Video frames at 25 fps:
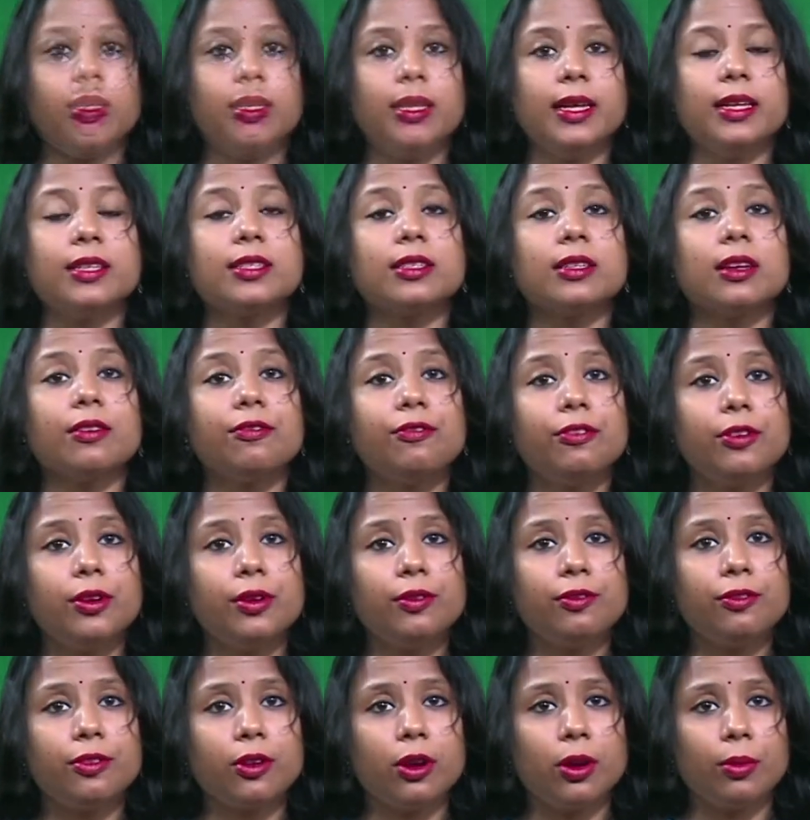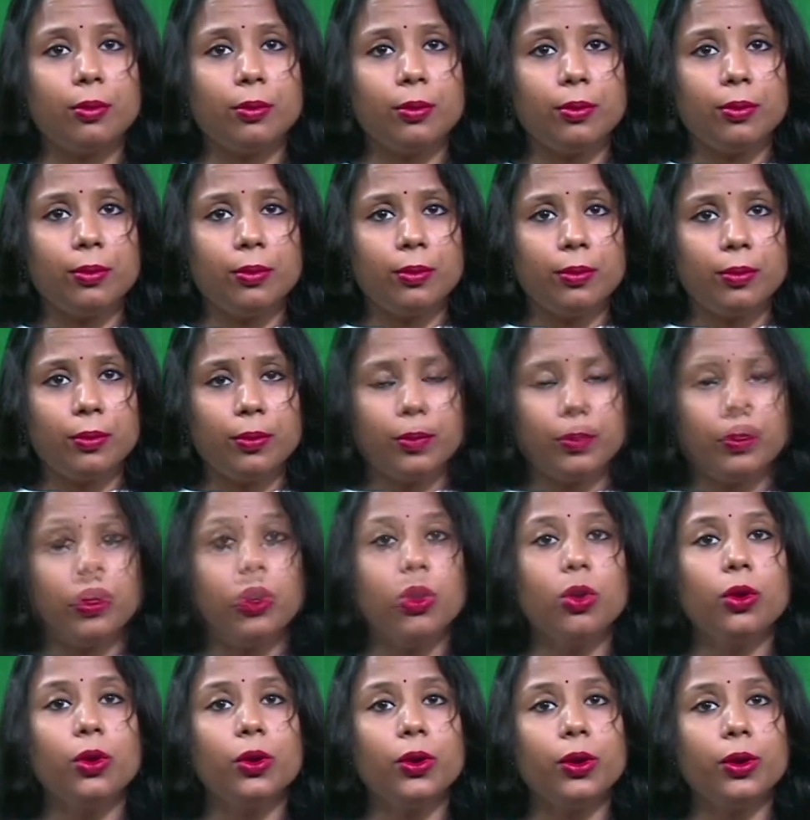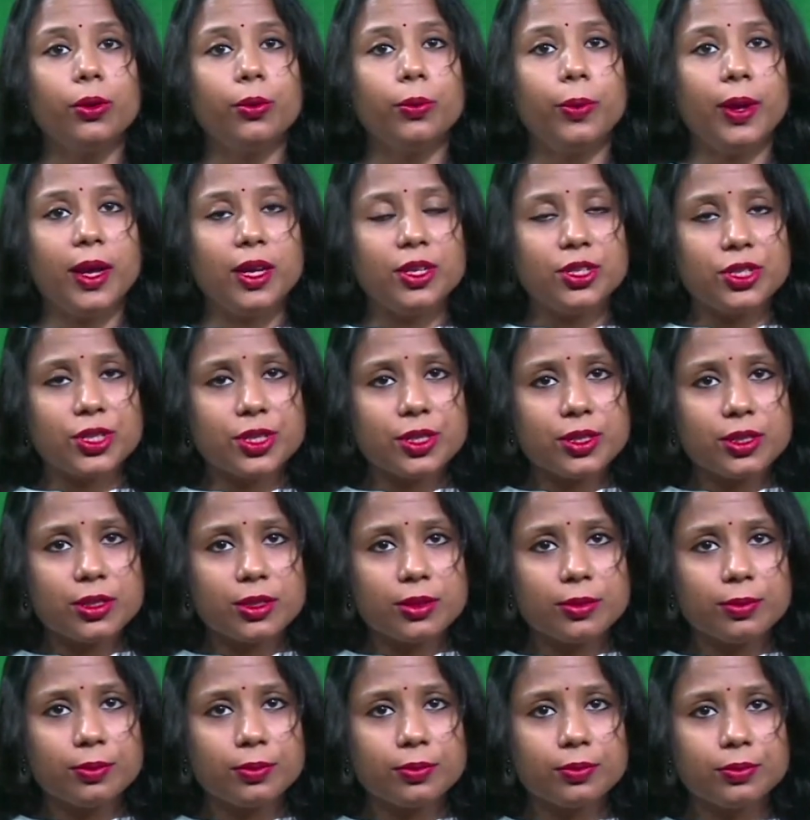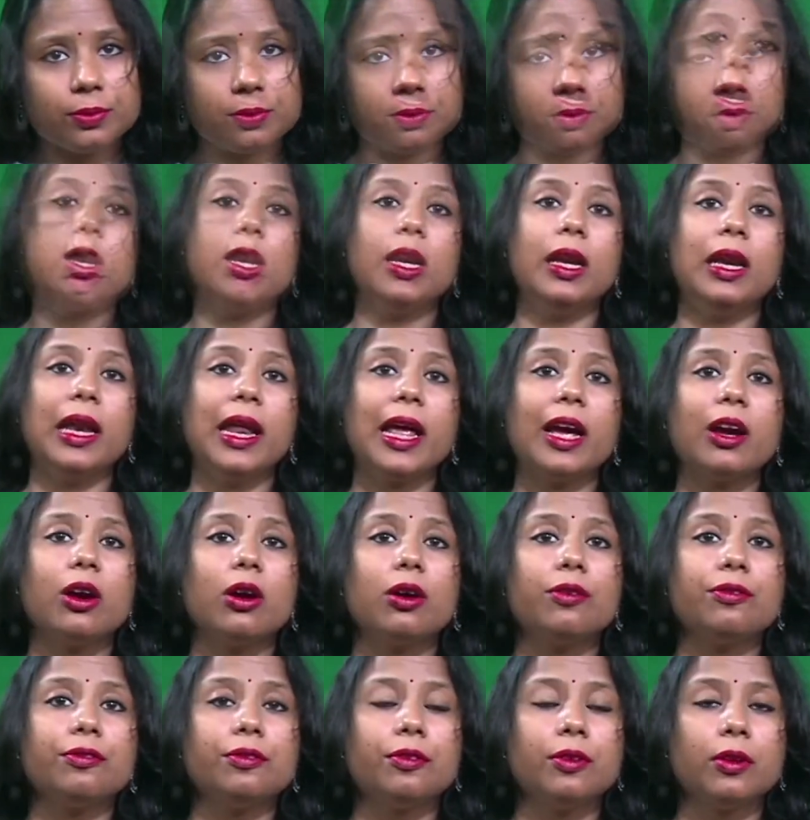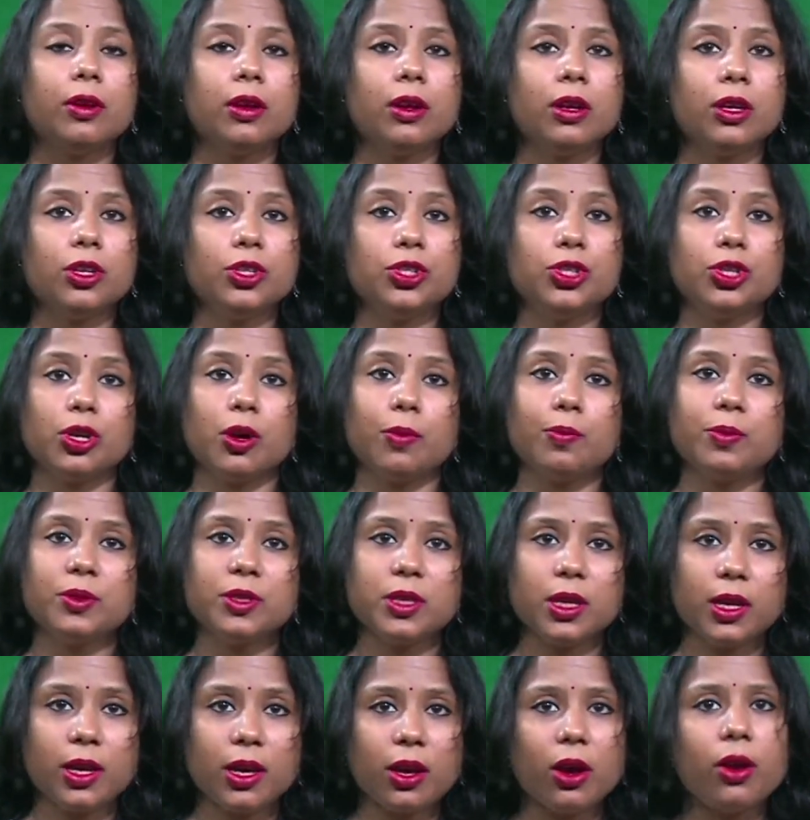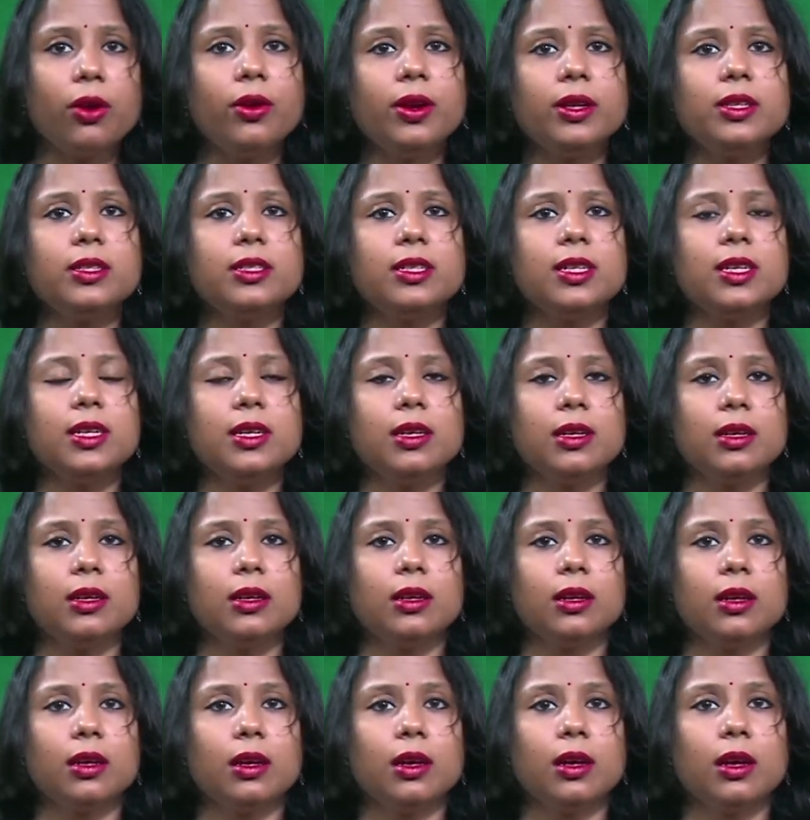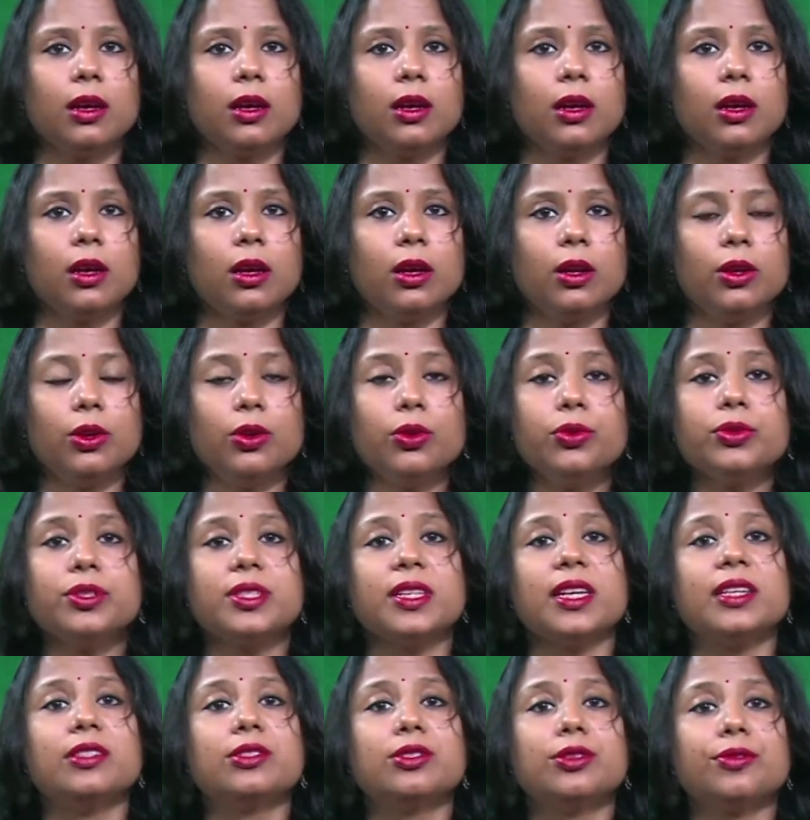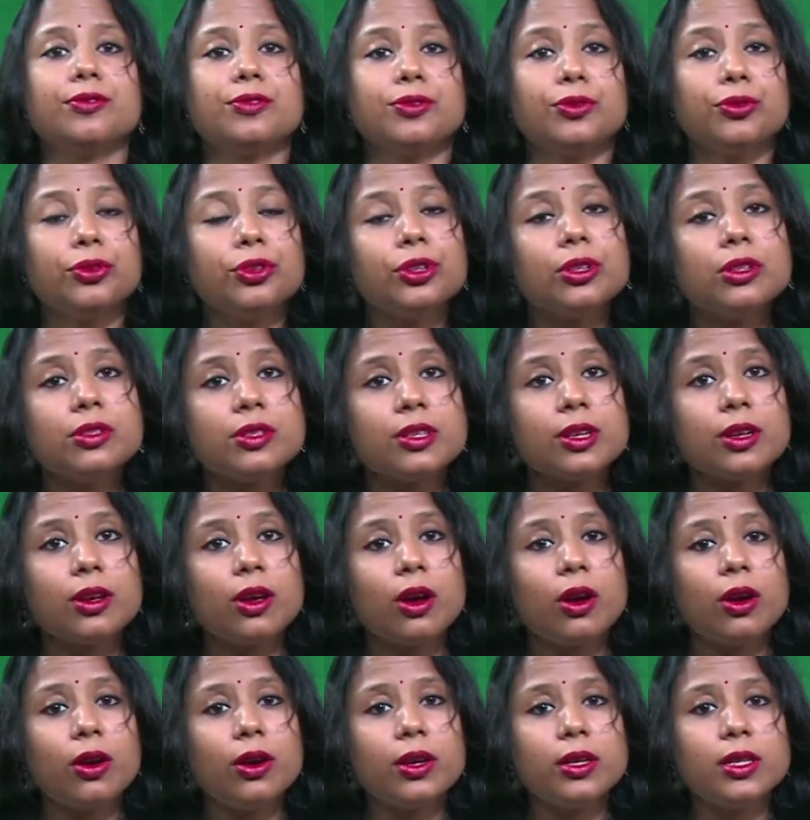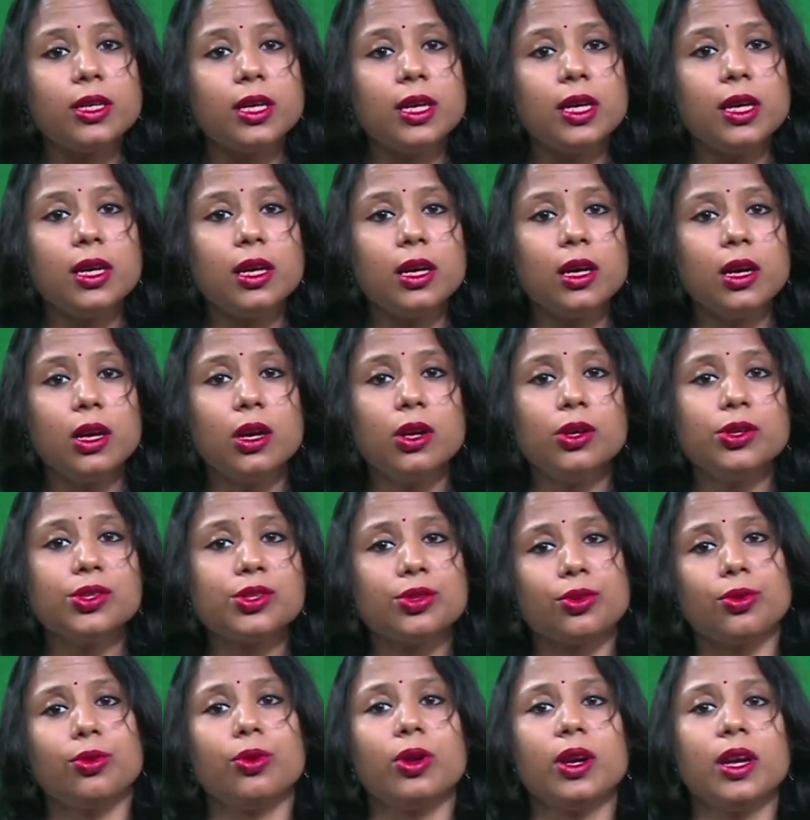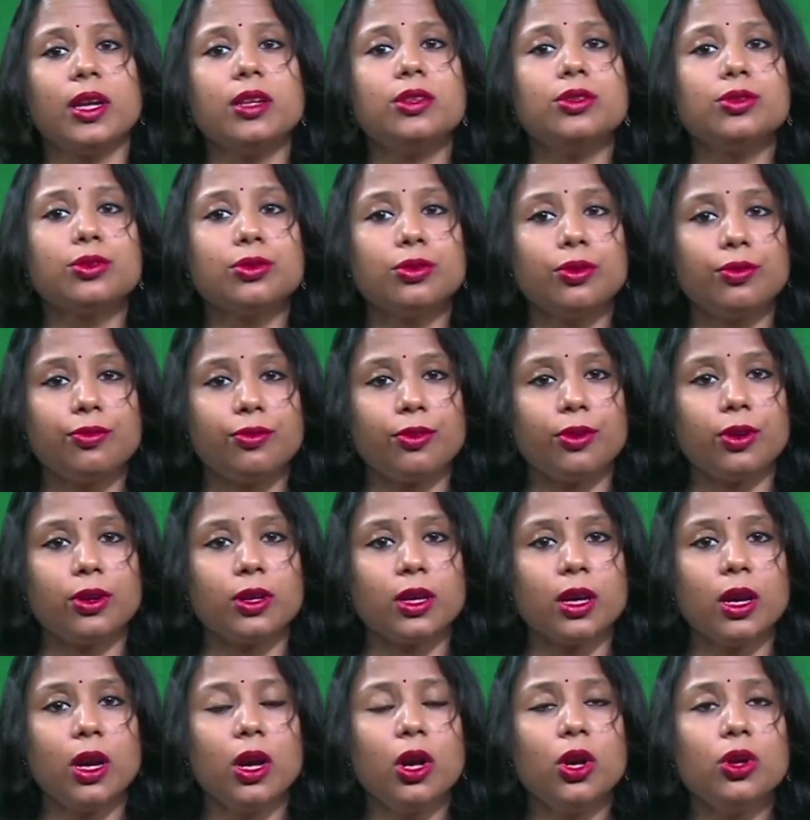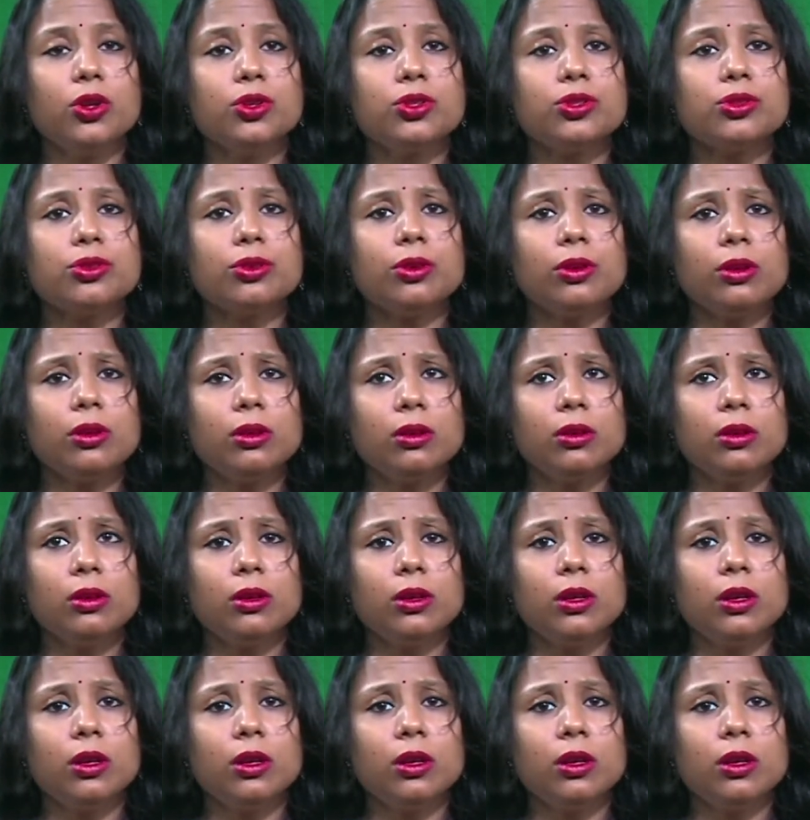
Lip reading: they suffer from lower wages, lack of job security, no sense of social security, so on and so forth. So,